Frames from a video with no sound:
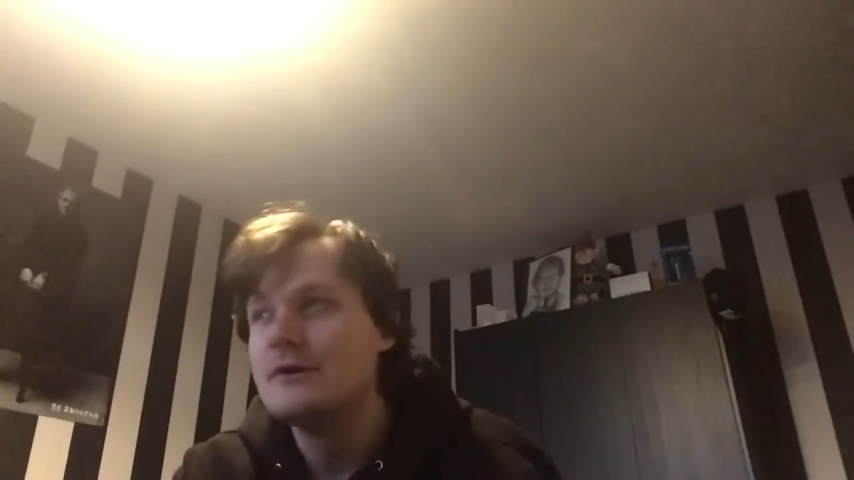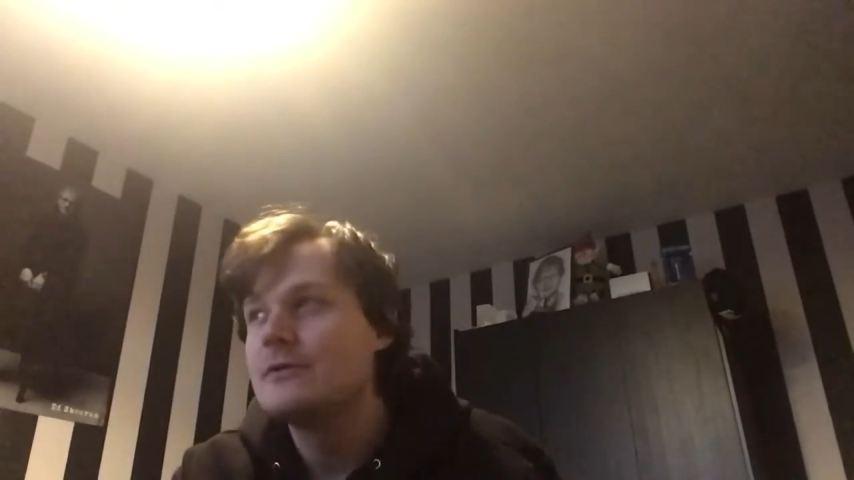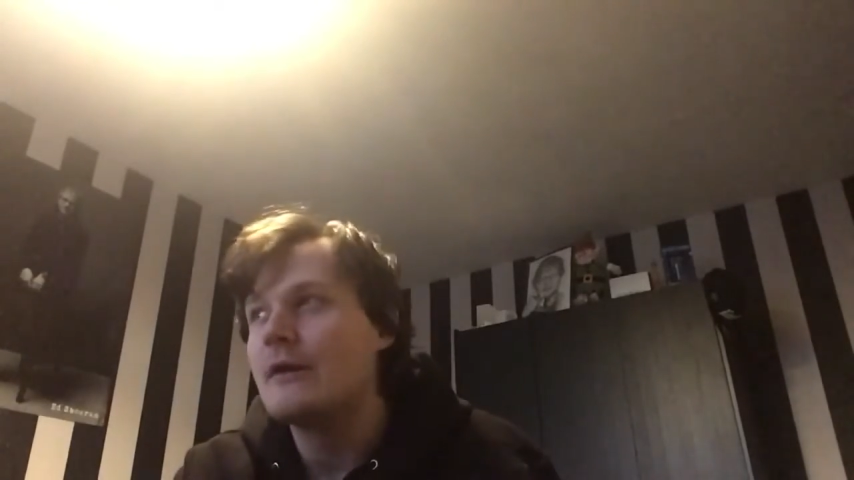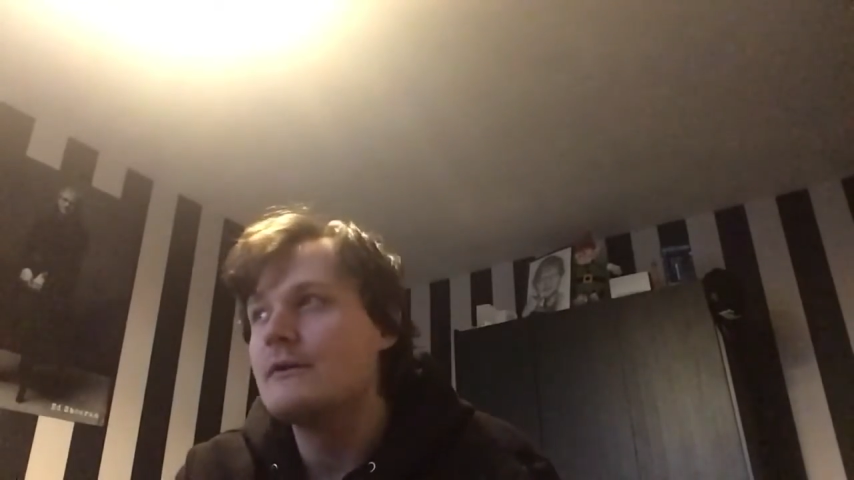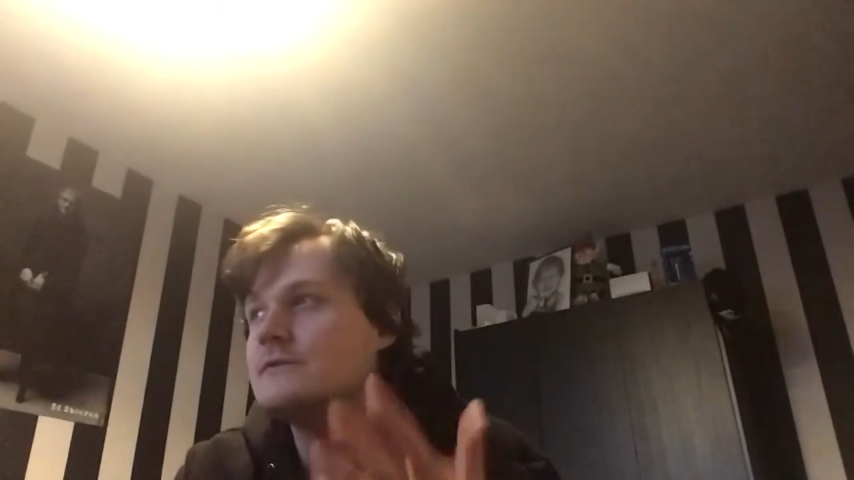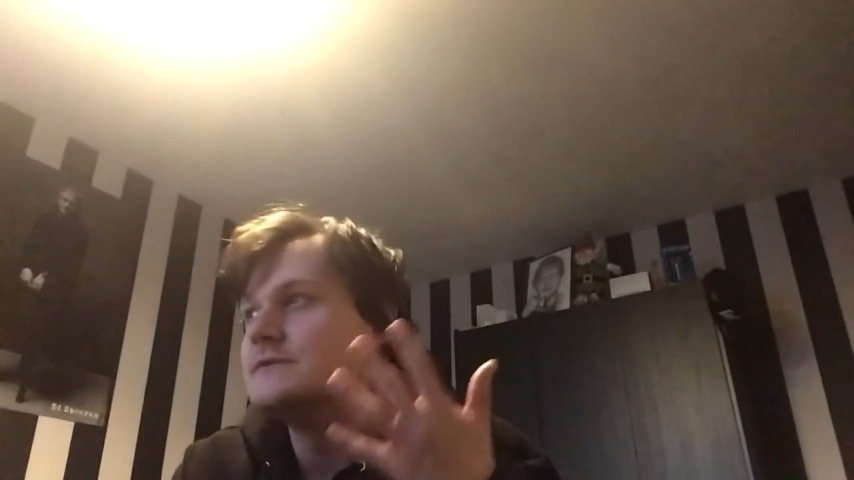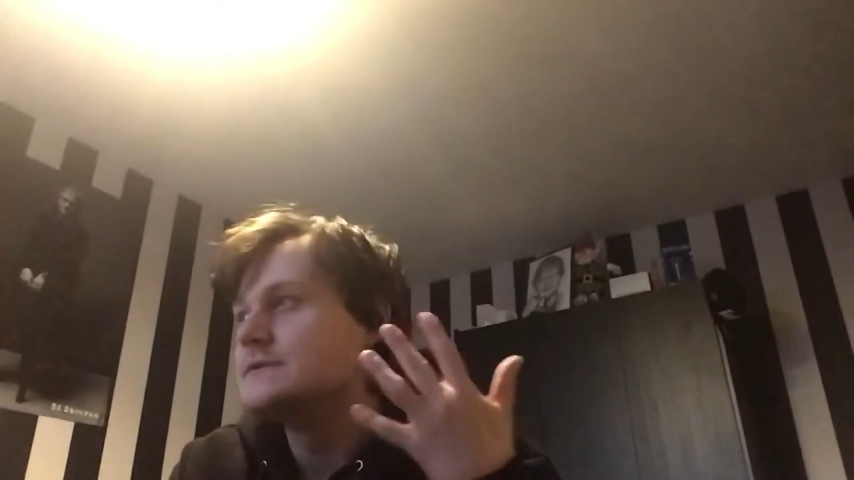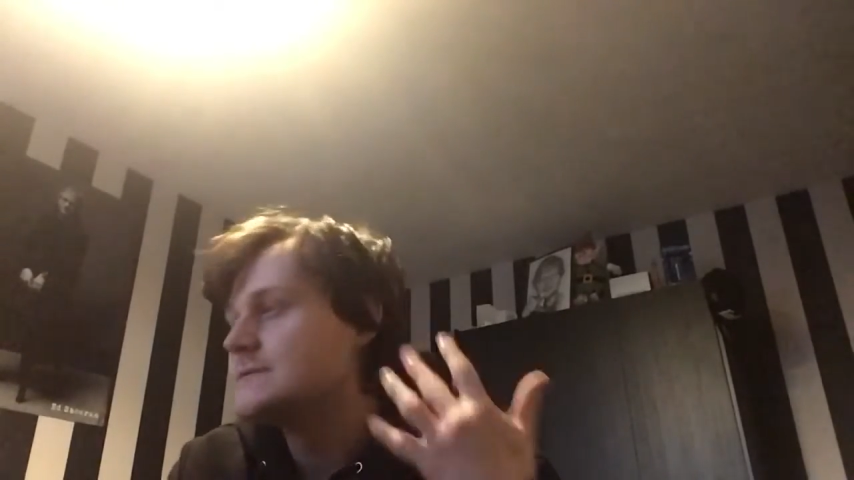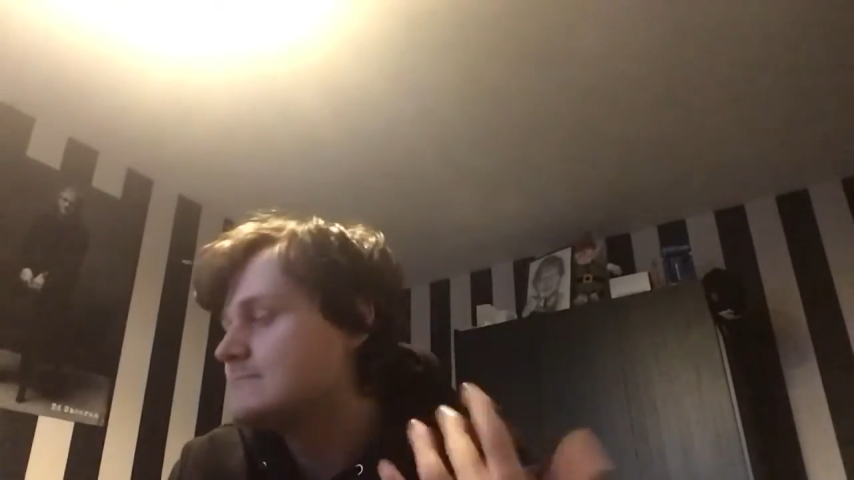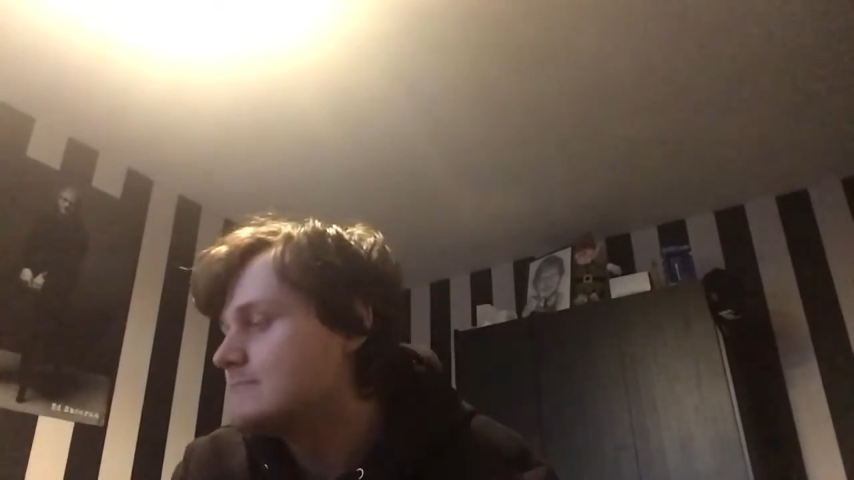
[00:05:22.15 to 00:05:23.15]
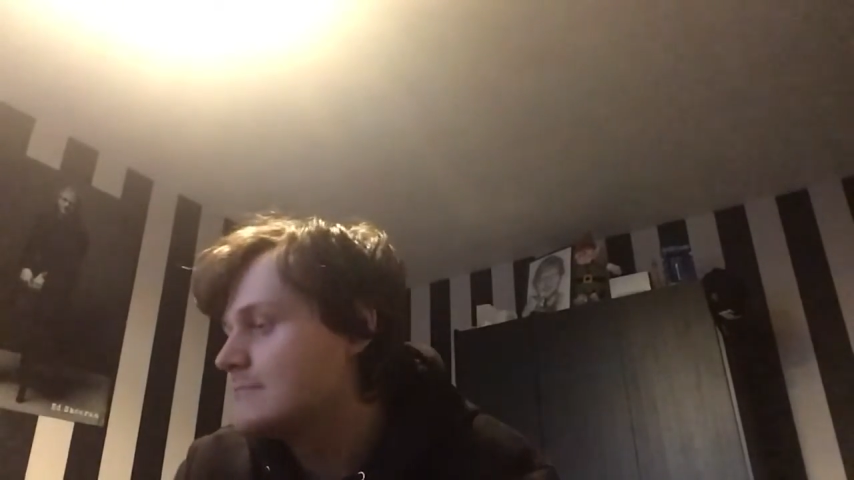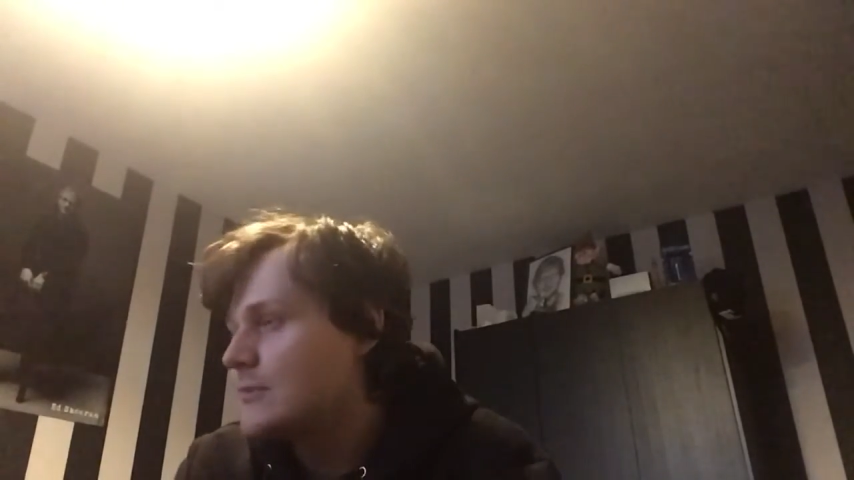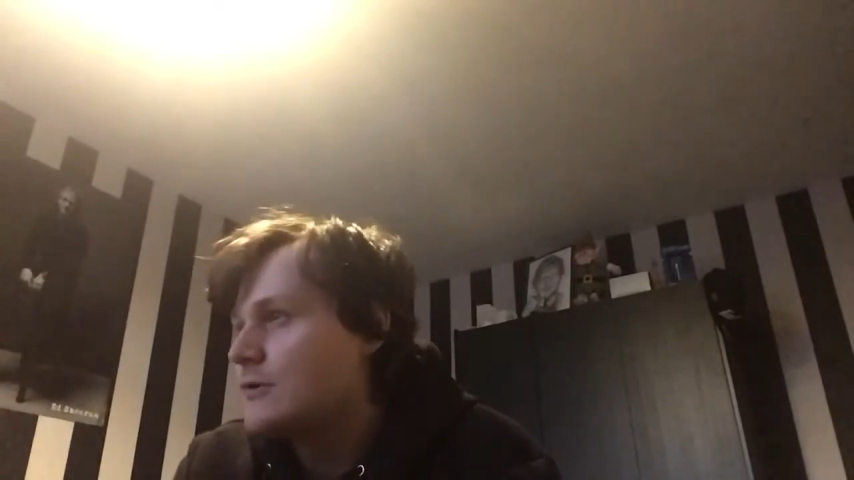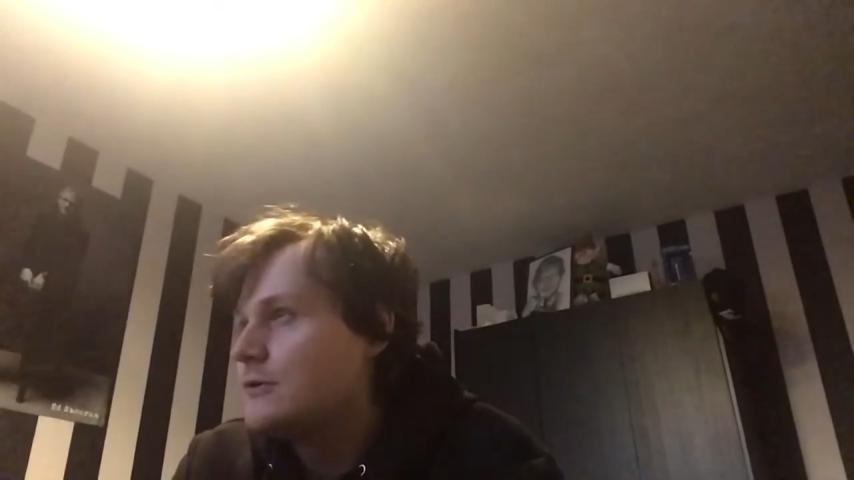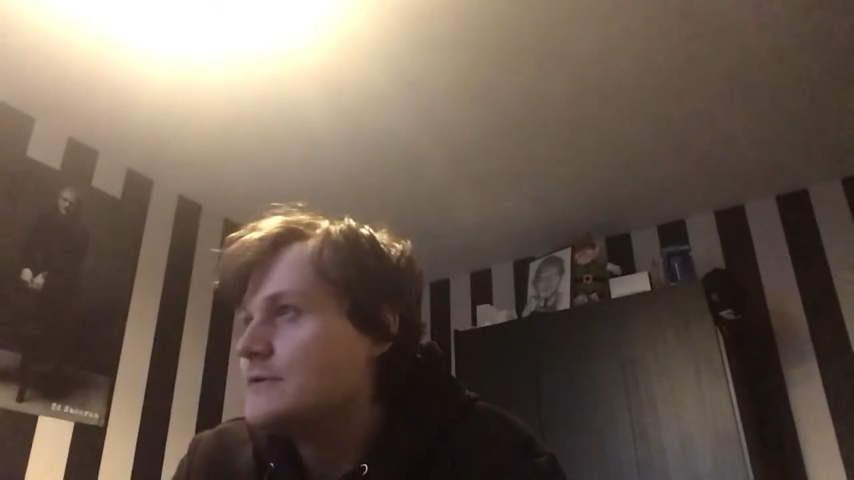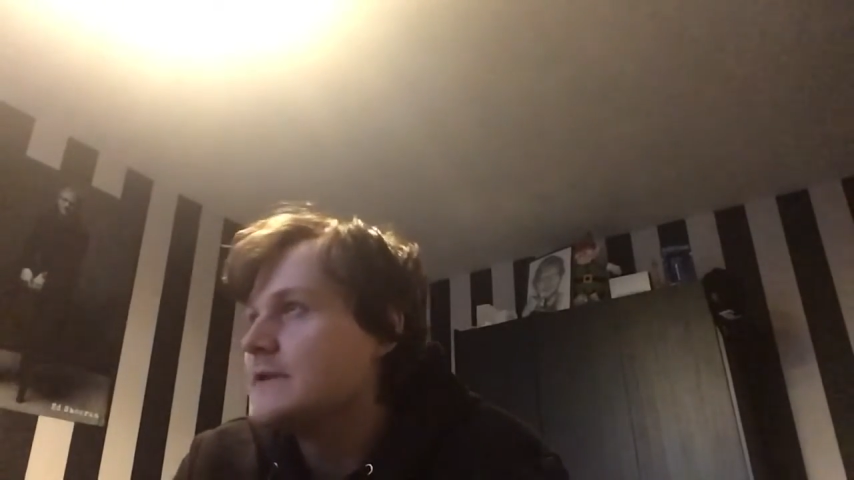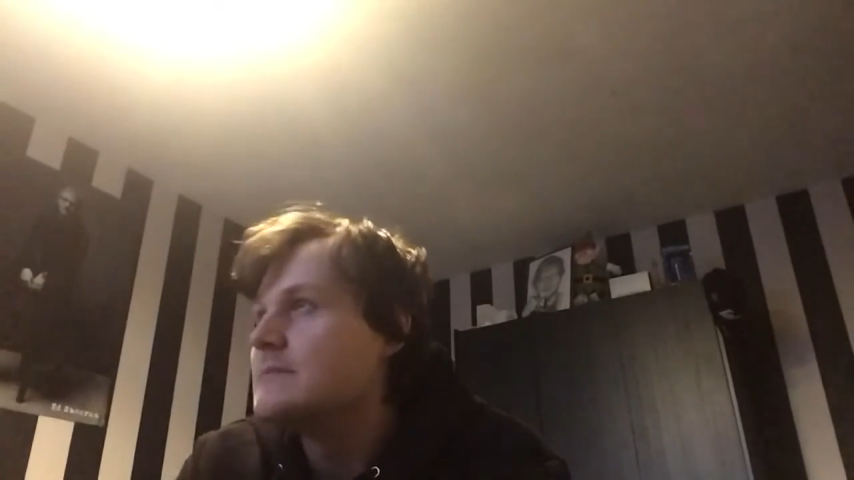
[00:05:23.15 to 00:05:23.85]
the